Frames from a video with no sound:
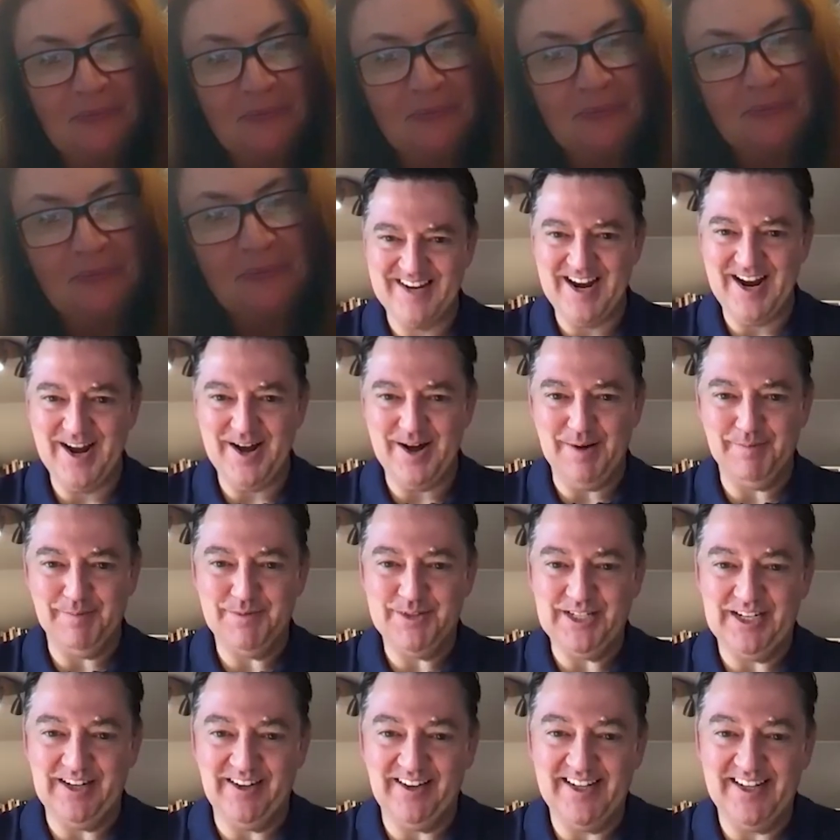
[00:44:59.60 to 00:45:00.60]
Yeah, I'm
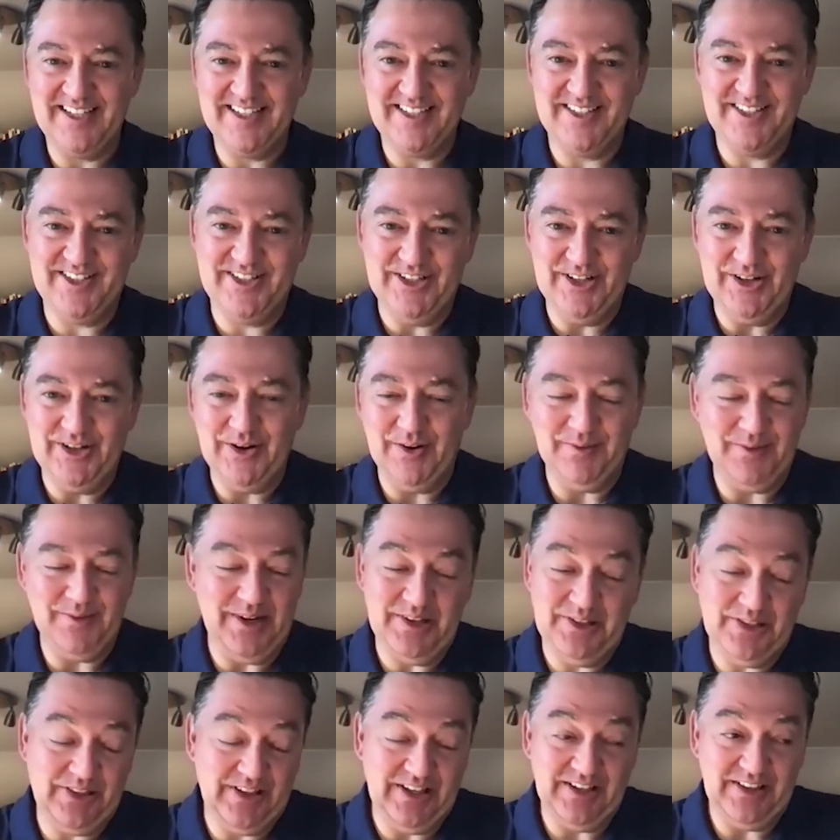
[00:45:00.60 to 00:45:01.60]
delighted to. I mean, I
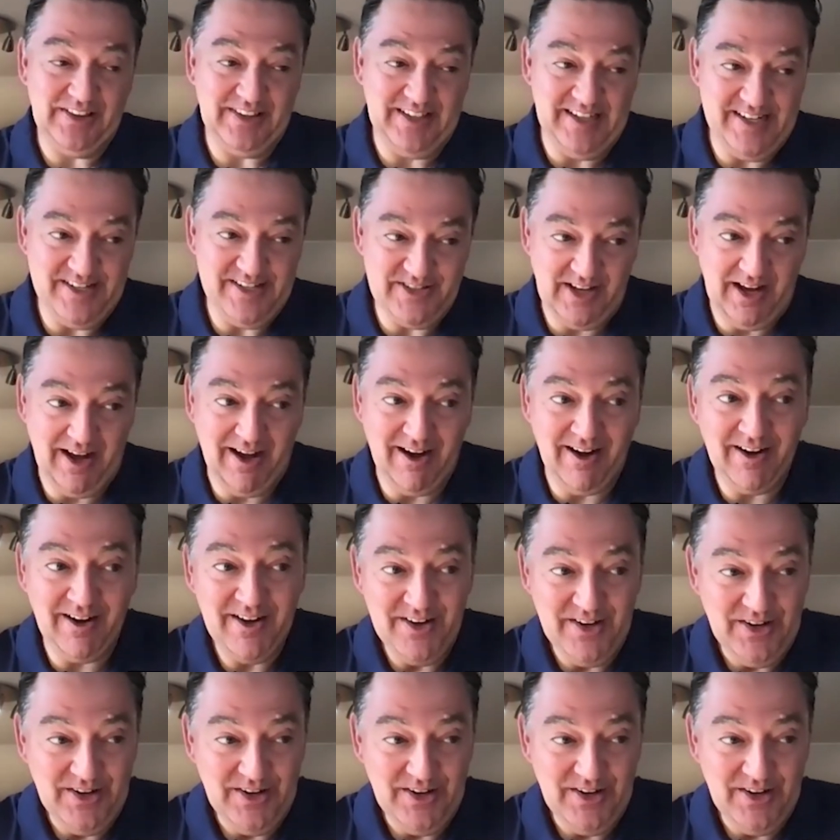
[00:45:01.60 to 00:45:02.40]
think these are